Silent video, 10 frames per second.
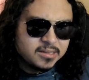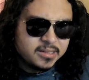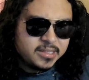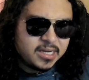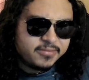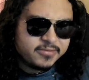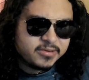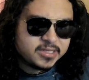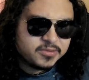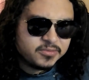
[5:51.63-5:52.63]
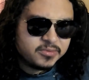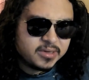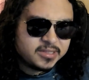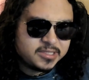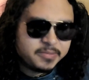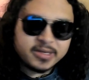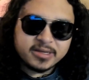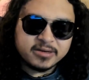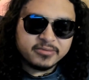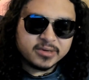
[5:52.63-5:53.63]
You ever just
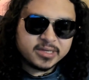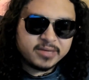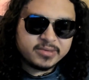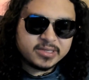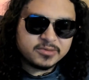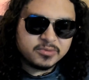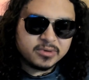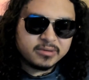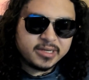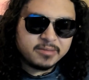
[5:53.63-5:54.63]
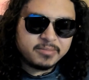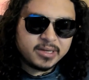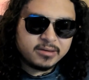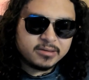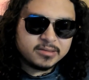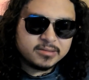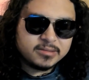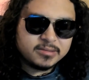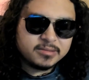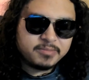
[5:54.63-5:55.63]
speaking of work, you ever just worry about
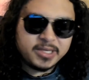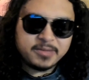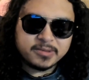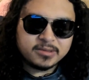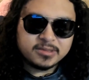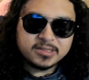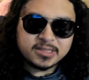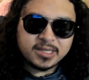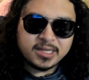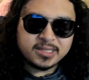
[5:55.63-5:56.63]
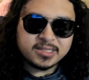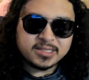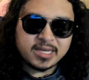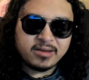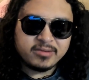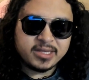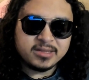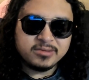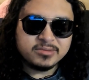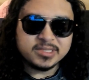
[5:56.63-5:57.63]
people and just how they
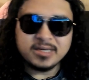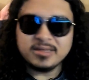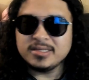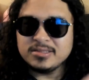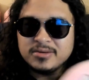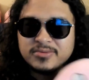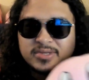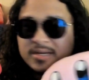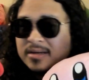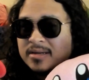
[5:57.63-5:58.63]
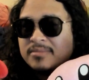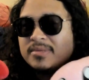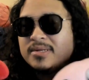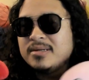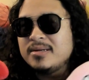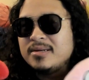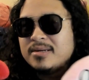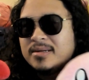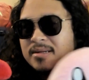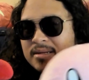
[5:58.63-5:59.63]
lose knowledge over time?
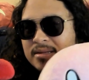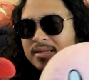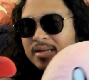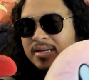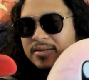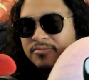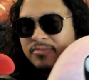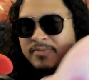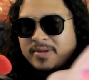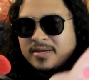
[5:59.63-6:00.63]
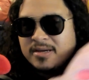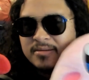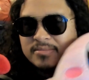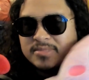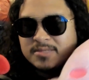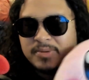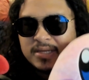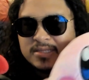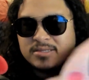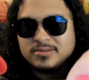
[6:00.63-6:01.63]
Like, we become
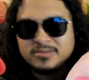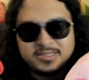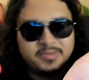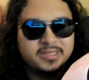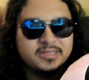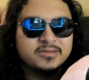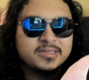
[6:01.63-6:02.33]
depositories